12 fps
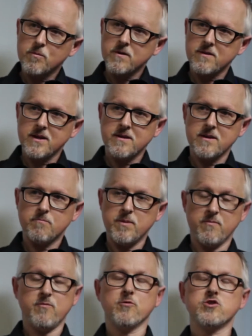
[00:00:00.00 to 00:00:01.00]
because he did
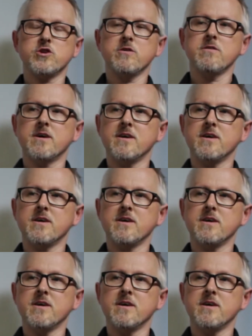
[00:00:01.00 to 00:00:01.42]
Bib Fortuna